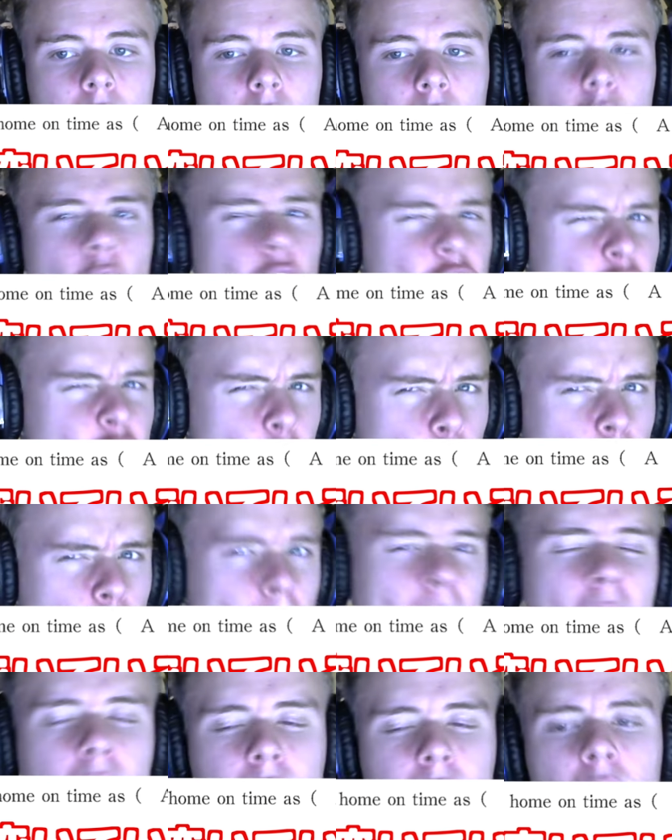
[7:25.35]
not too
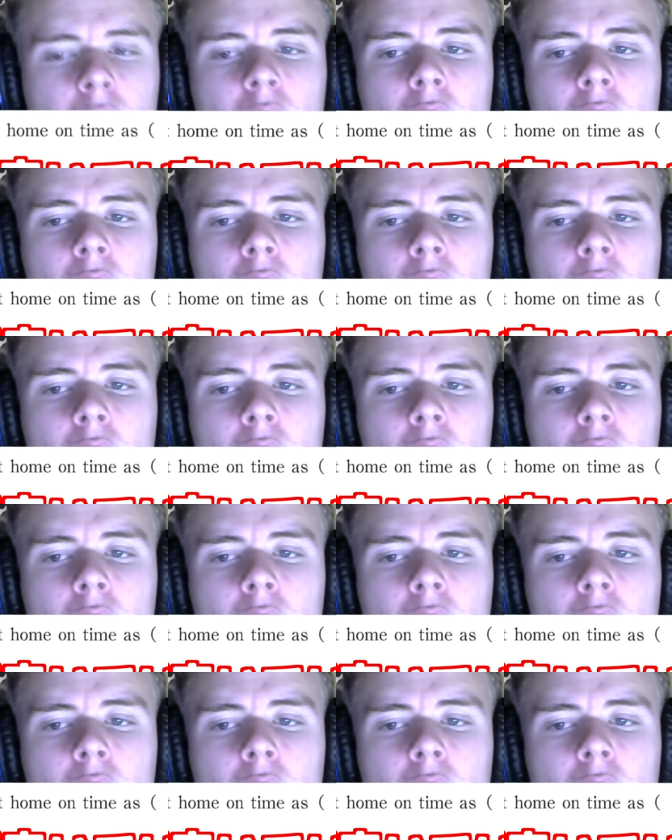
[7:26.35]
bad.